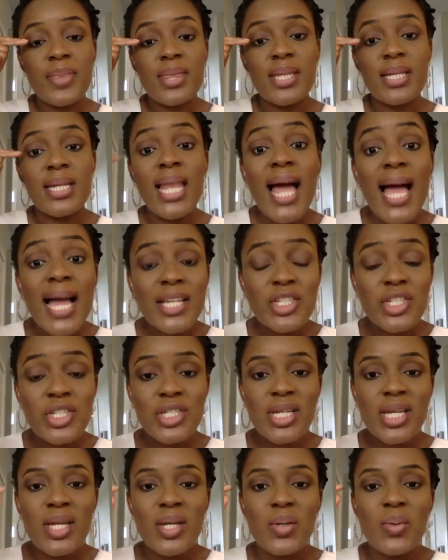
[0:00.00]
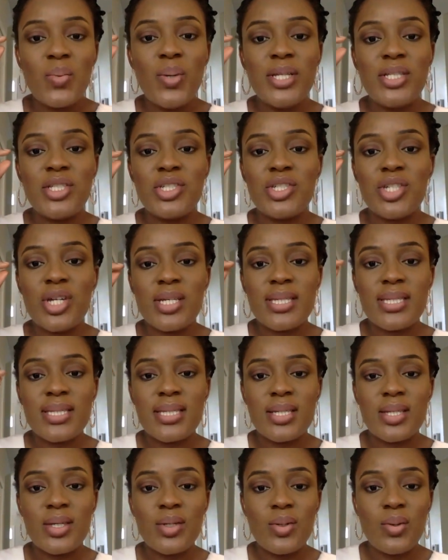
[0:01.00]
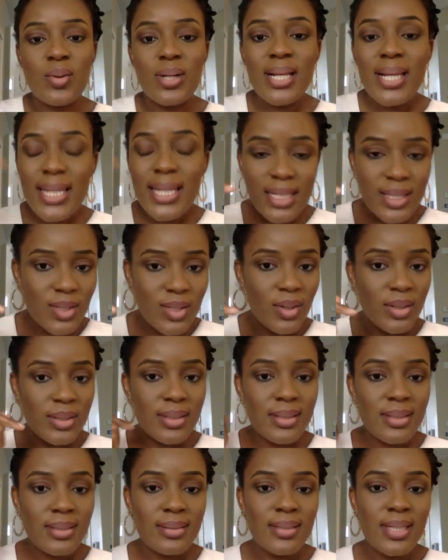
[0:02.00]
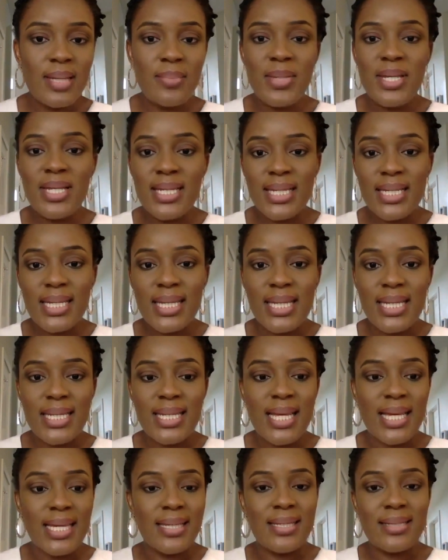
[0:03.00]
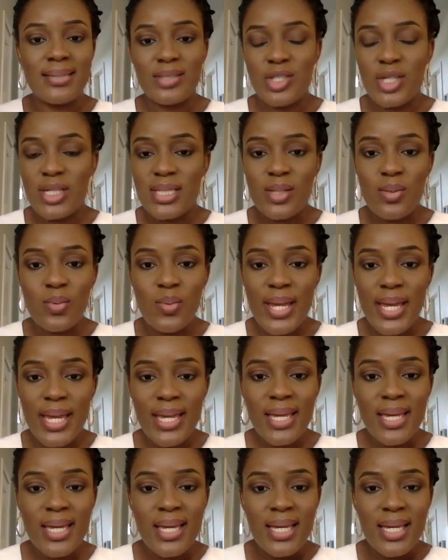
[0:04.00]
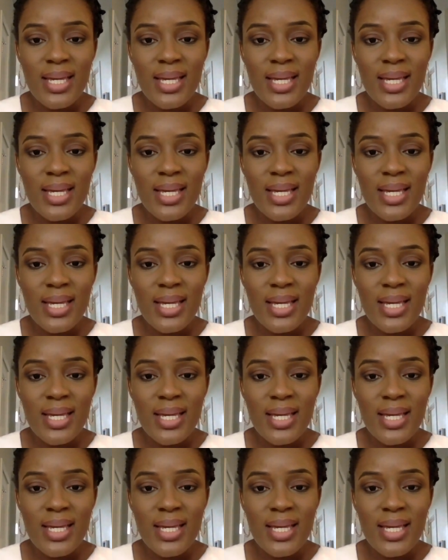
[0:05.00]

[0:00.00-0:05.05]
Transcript: lash, which just, you know, clicks on immediately, like just the way,